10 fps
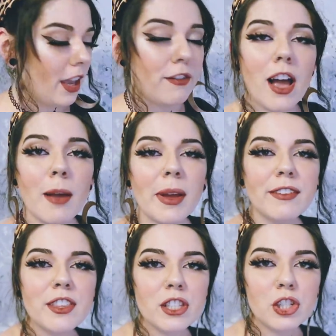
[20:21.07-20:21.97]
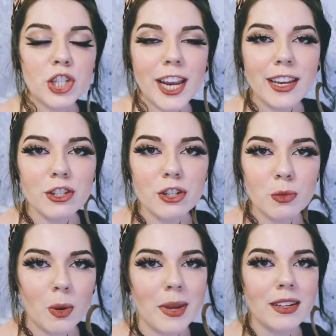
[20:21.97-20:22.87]
I've come out of this a changed
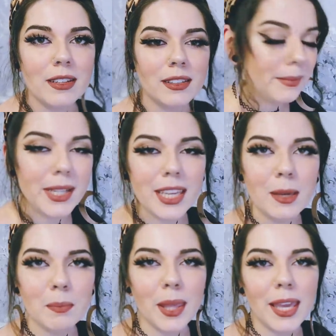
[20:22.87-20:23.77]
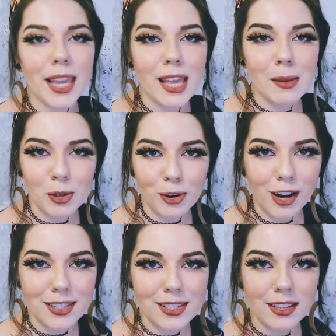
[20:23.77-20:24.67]
woman. I'm gonna keep playing Animal
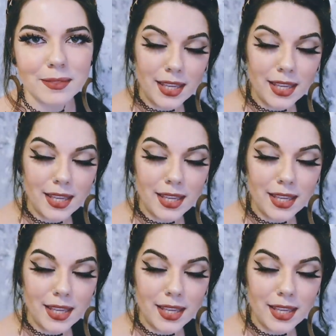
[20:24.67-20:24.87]
Crossing.